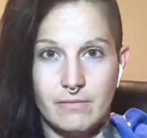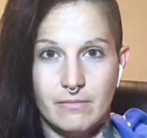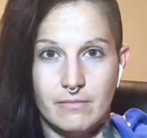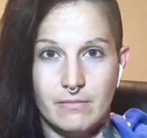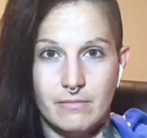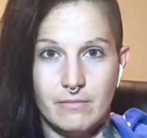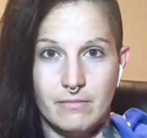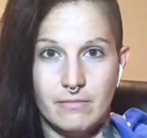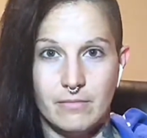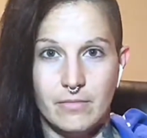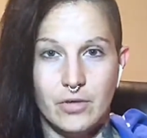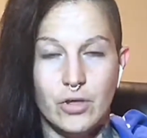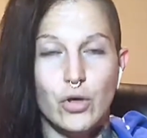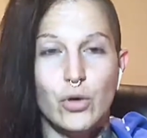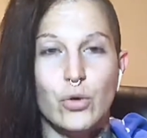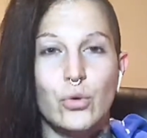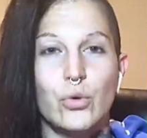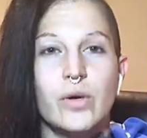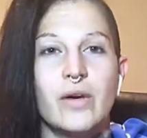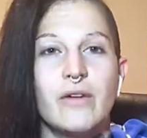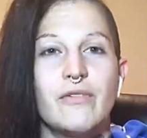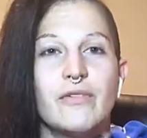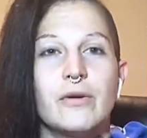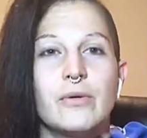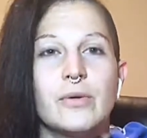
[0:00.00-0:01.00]

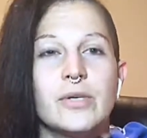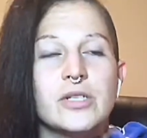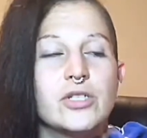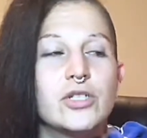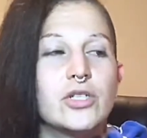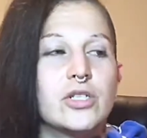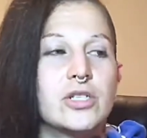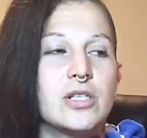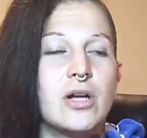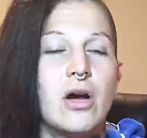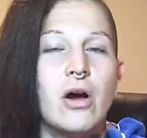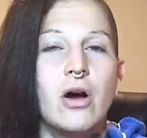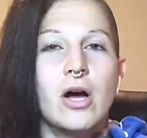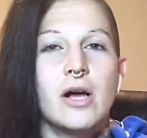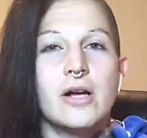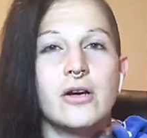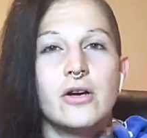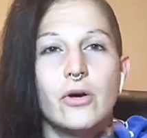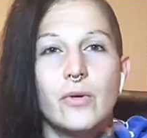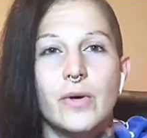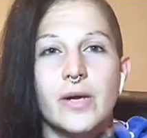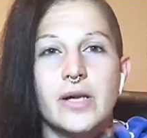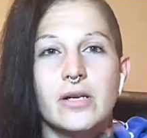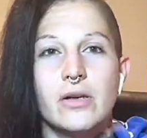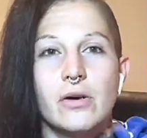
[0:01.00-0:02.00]
If it was just
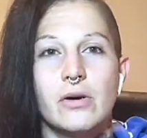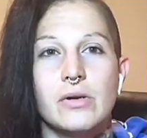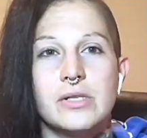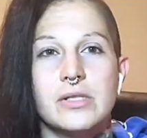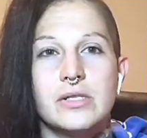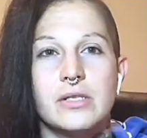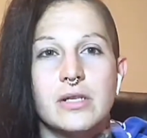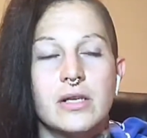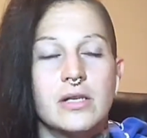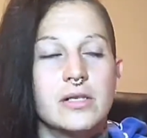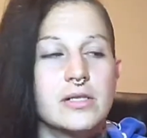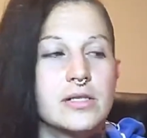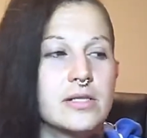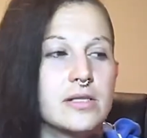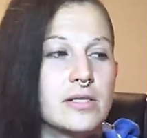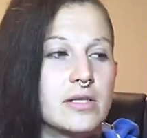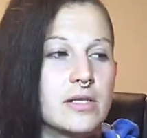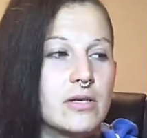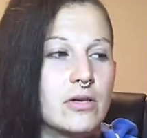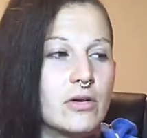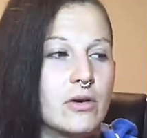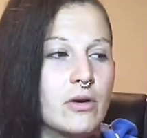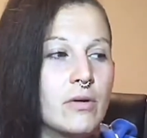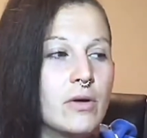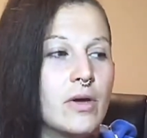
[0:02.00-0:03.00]
ongoing notes, that's,
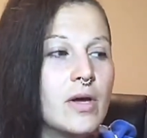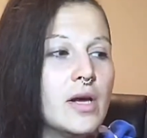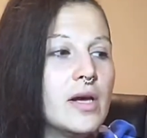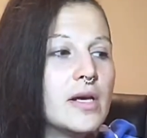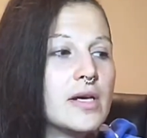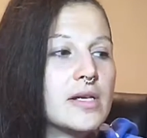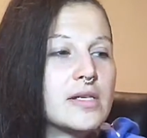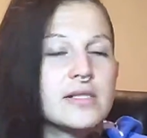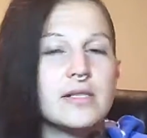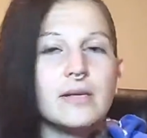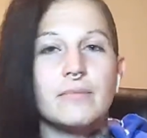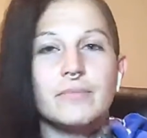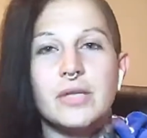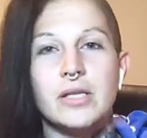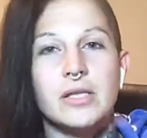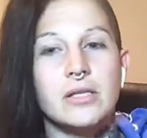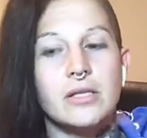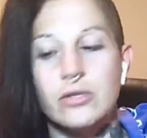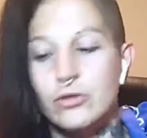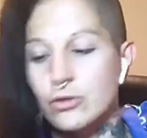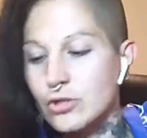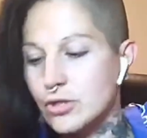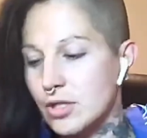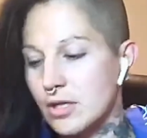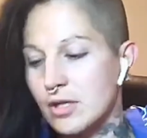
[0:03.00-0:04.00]
something that you're
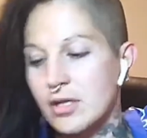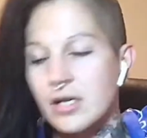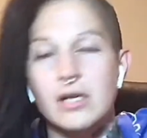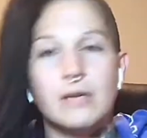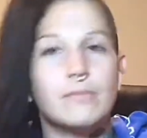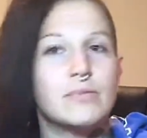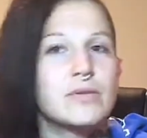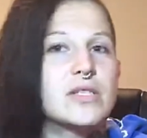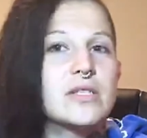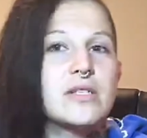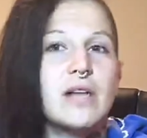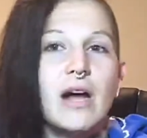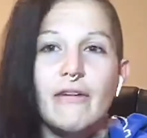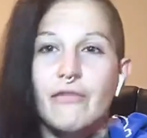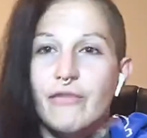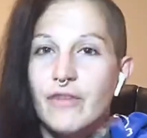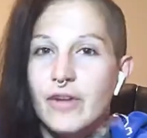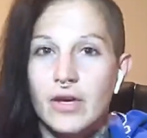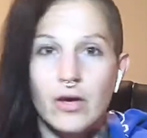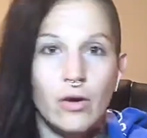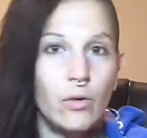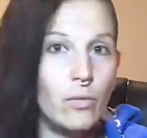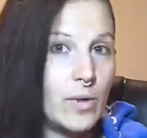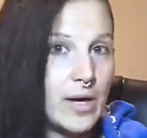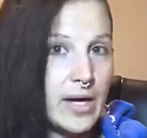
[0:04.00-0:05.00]
just going to keep stuffing
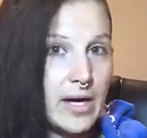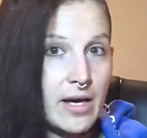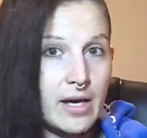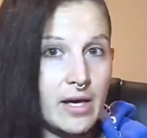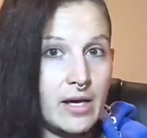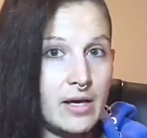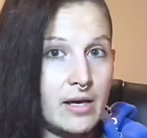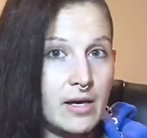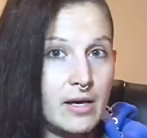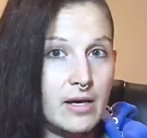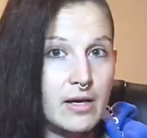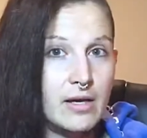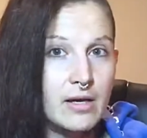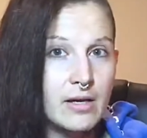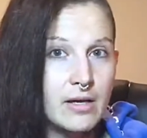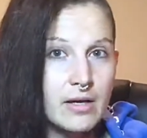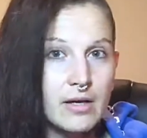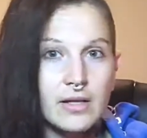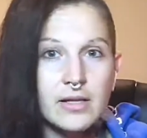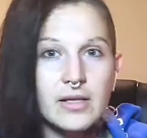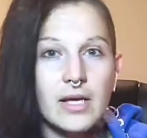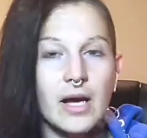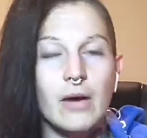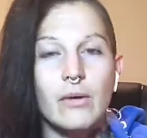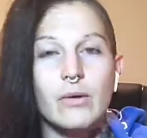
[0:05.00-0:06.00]
away,
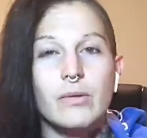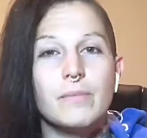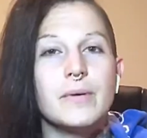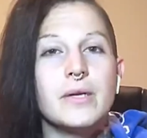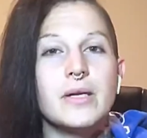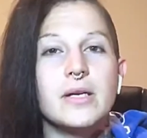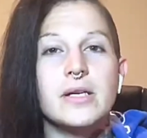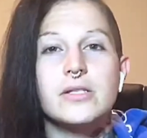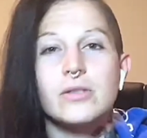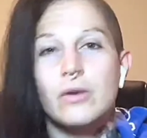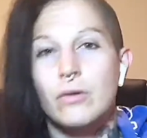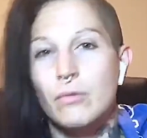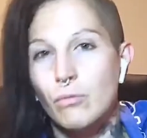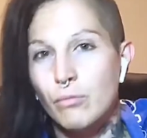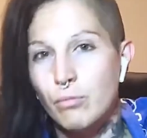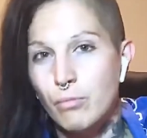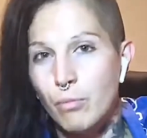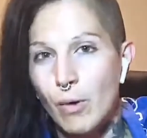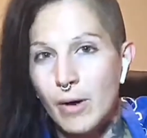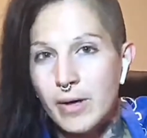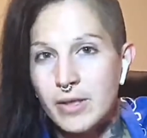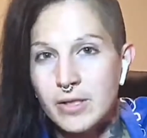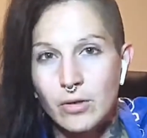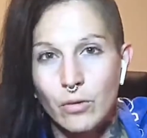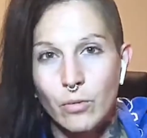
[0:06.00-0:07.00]
that I would be like,
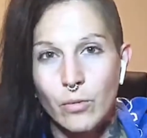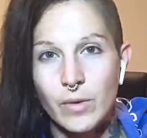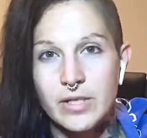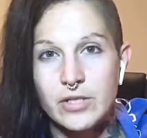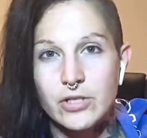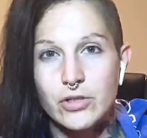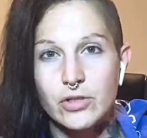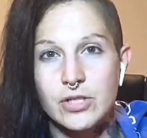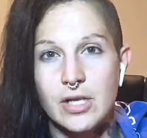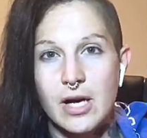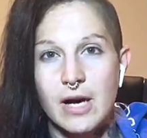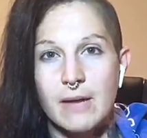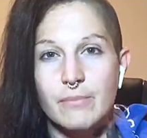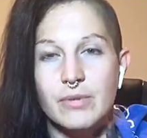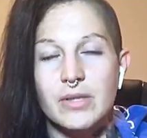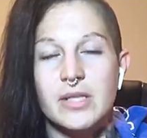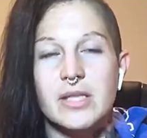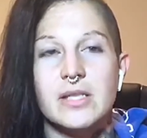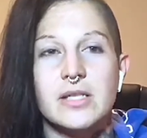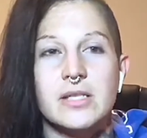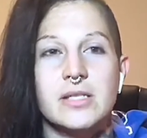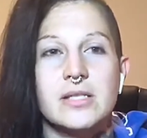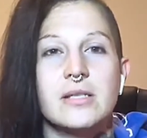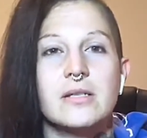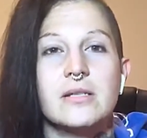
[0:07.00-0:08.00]
don't waste your time. But
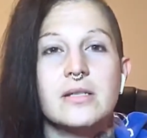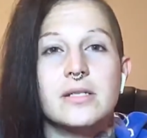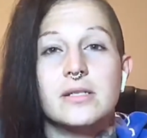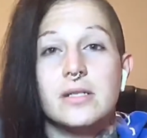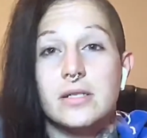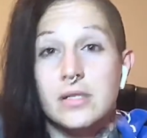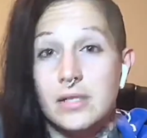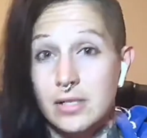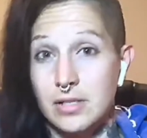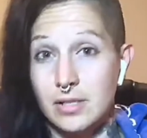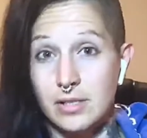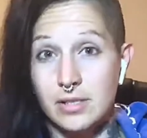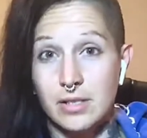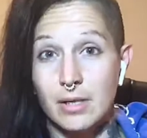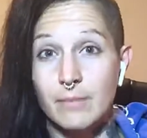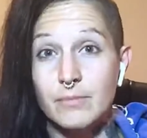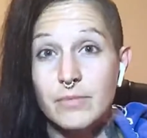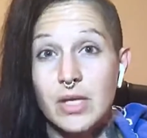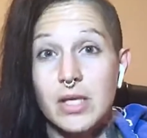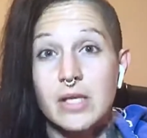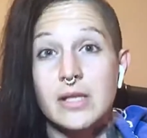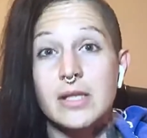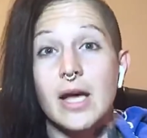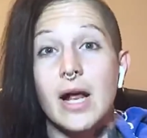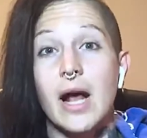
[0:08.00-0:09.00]
this is
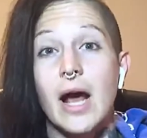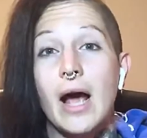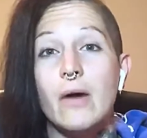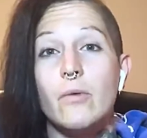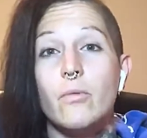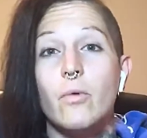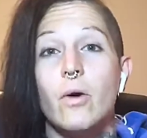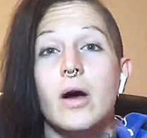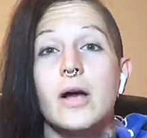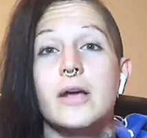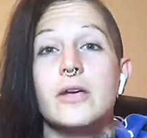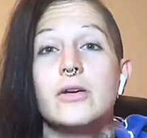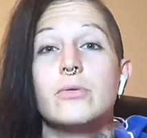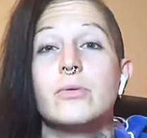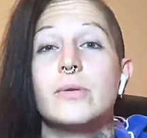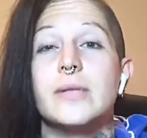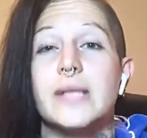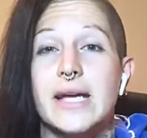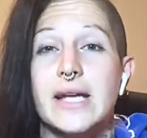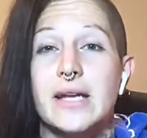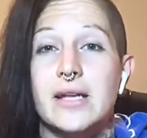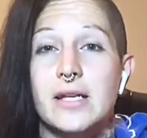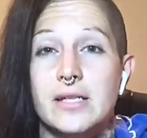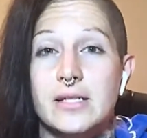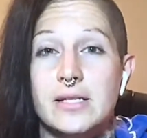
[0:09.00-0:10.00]
something that I want you
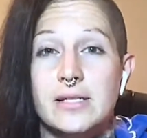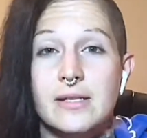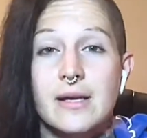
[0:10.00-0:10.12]
ladies